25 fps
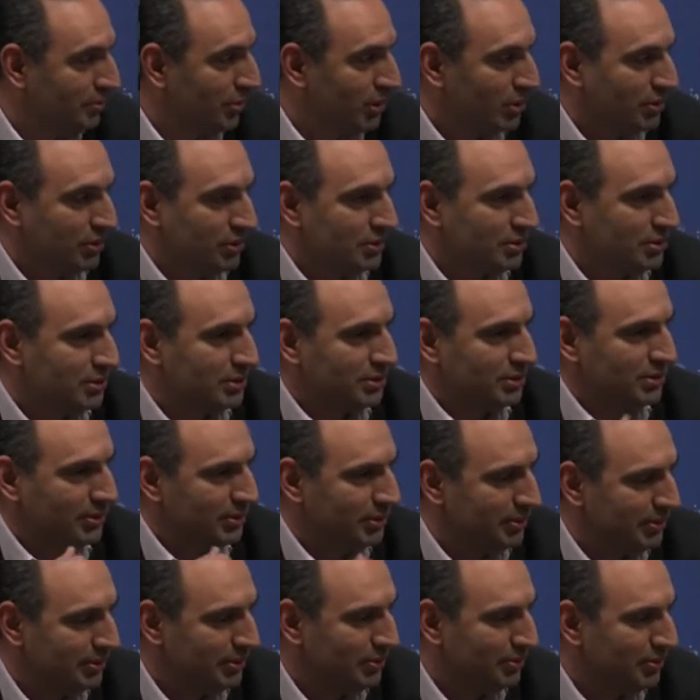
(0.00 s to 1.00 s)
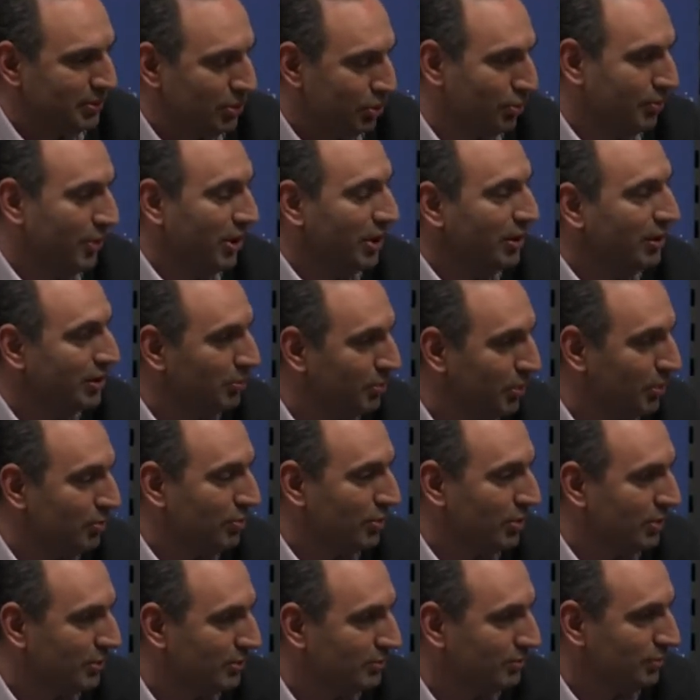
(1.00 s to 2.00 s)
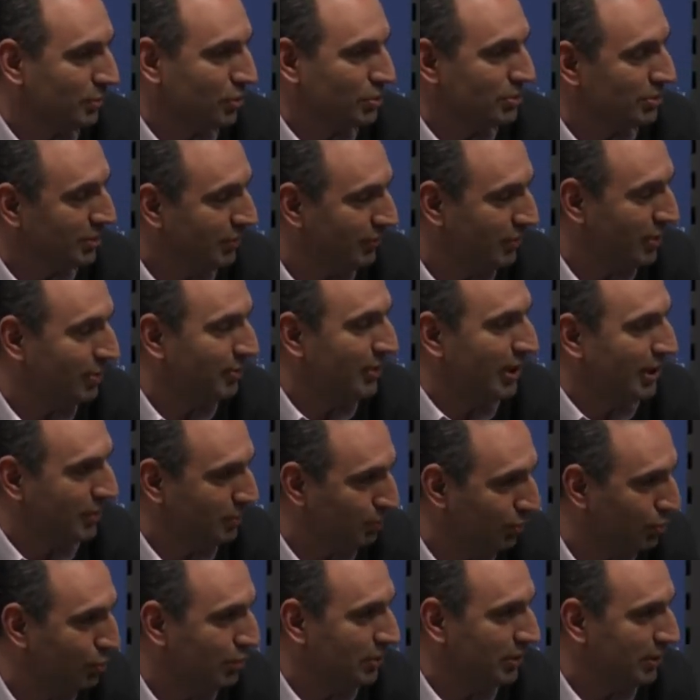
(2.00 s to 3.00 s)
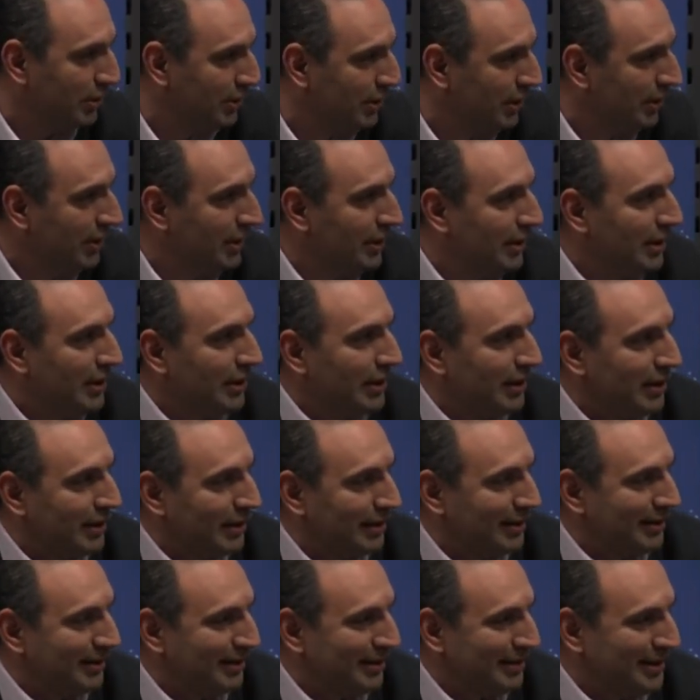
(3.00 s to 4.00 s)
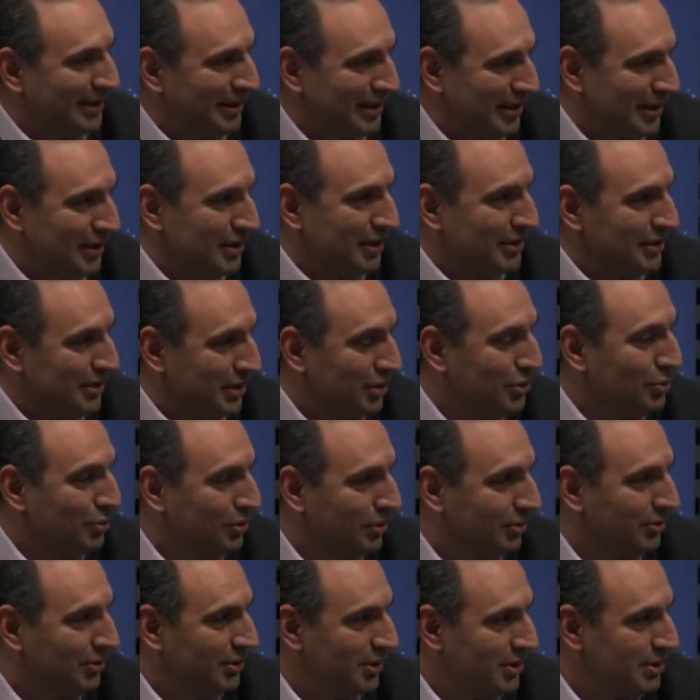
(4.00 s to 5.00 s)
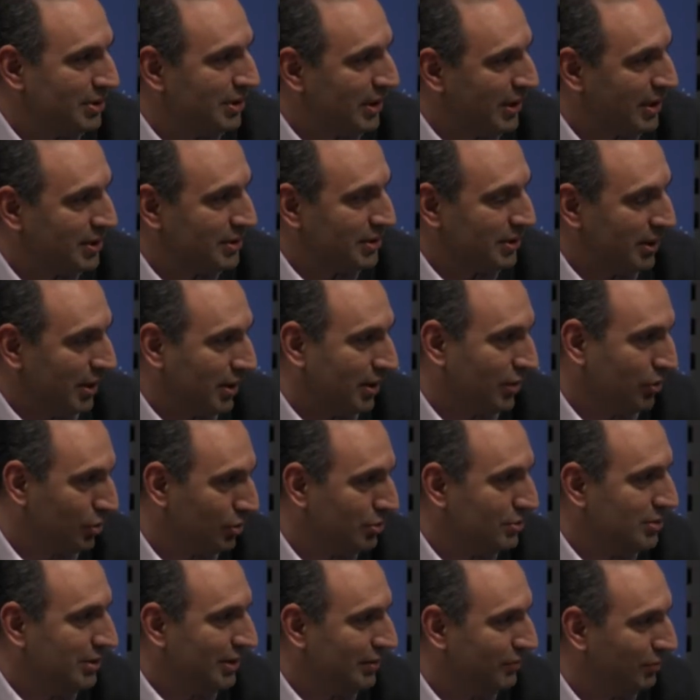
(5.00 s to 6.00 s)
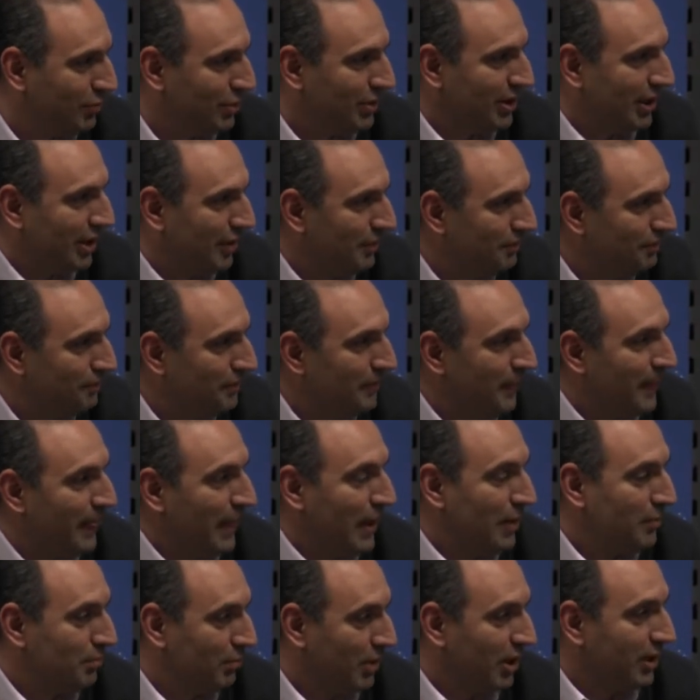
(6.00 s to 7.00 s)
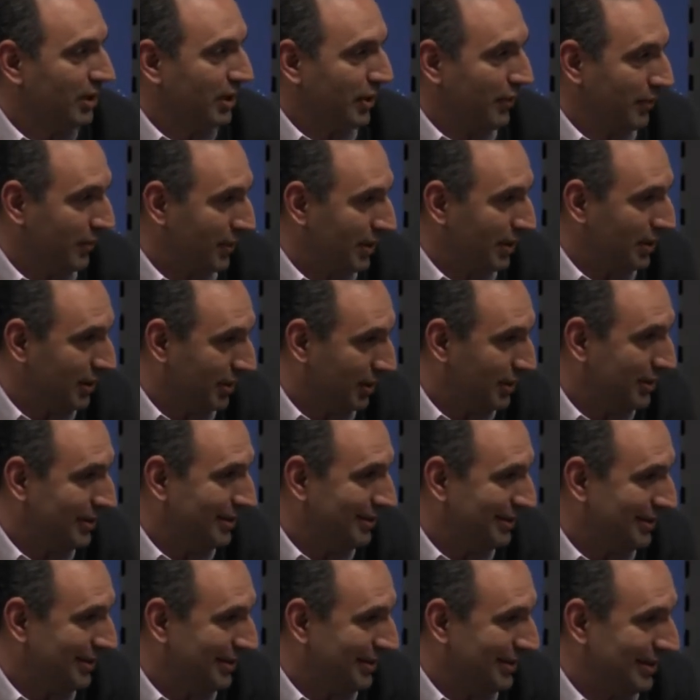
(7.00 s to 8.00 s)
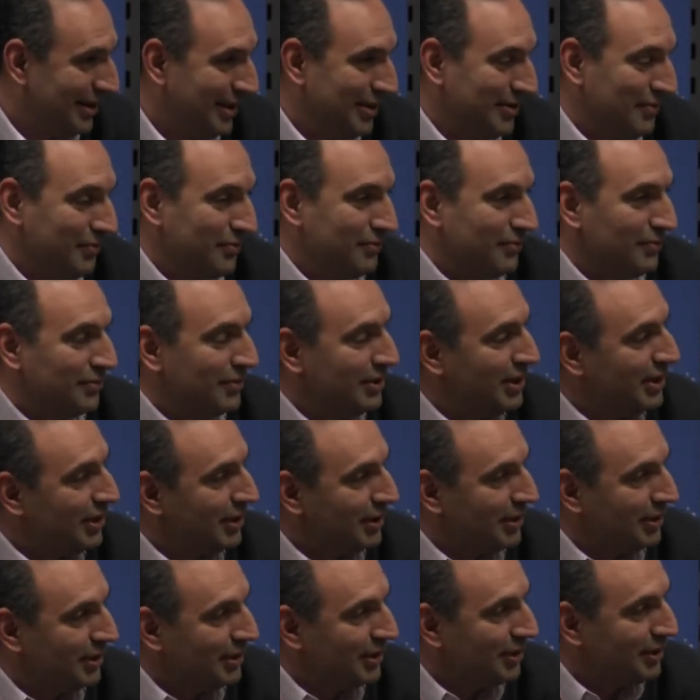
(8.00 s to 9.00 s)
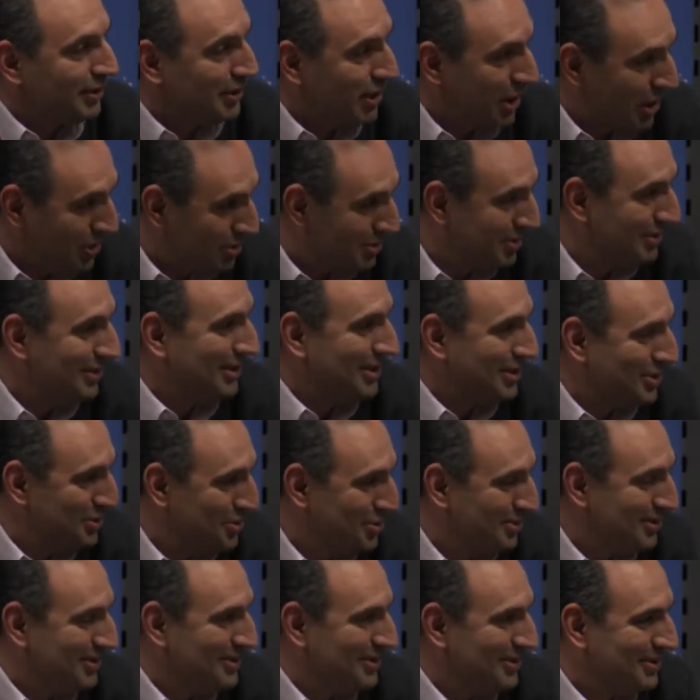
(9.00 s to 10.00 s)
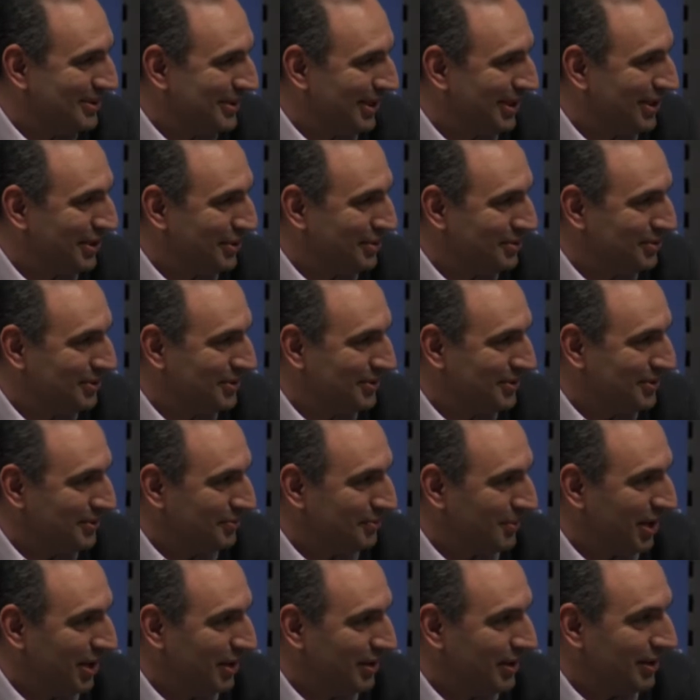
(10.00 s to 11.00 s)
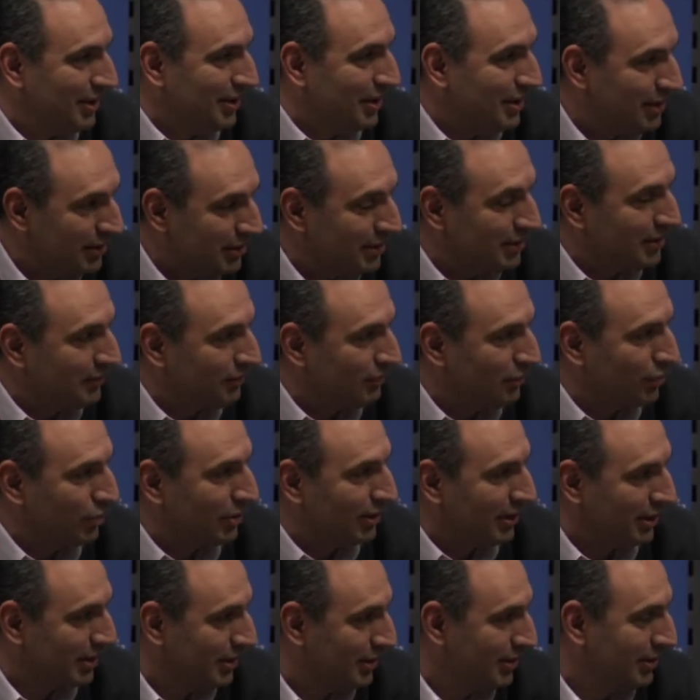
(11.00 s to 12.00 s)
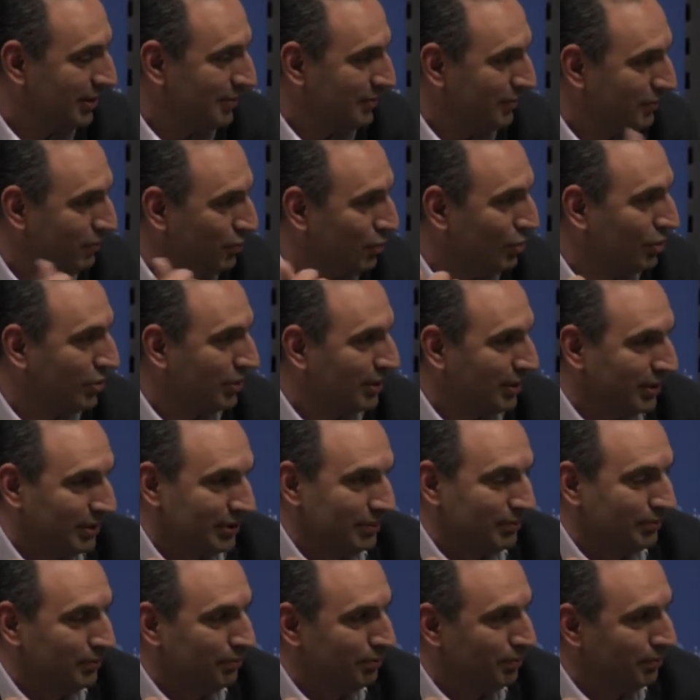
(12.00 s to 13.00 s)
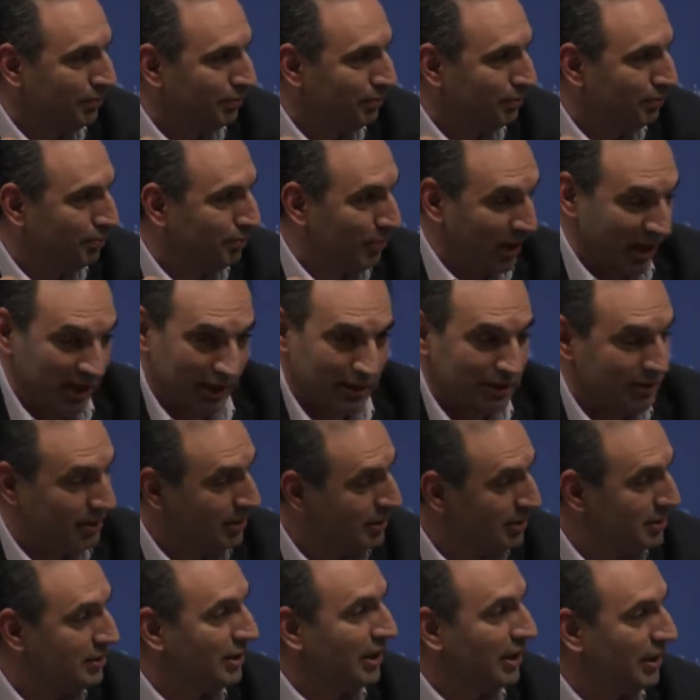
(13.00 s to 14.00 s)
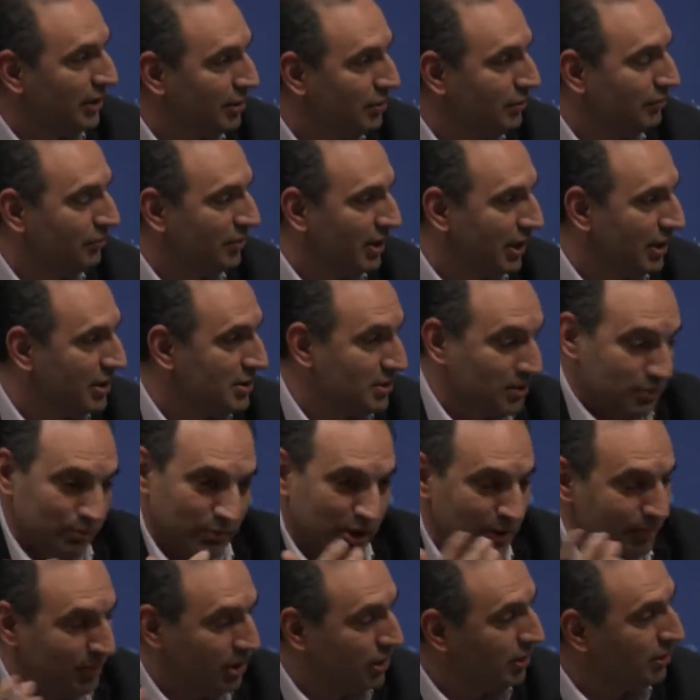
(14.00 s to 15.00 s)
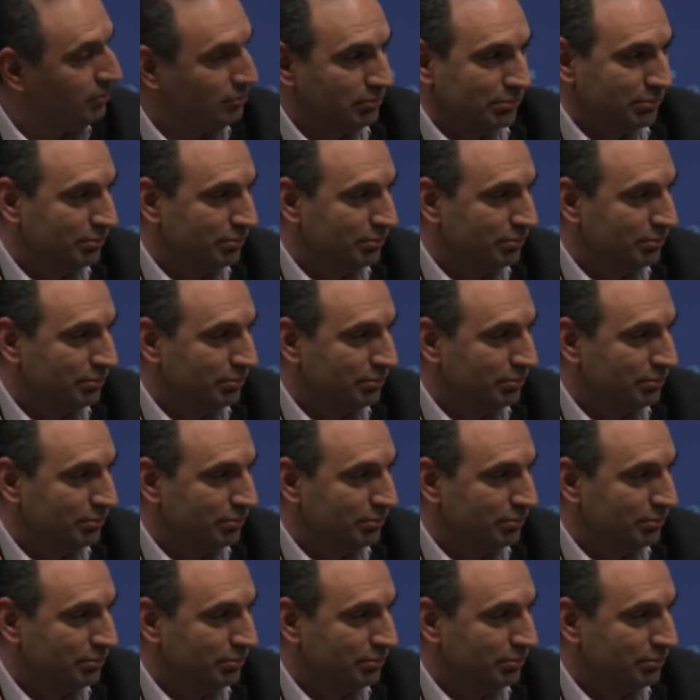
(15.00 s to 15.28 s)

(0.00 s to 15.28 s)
because the Romanian people, most of them are poor, and so on. These tests are costly for them. But I think if the National Insurance House made a little effort for paid this kind of test, maybe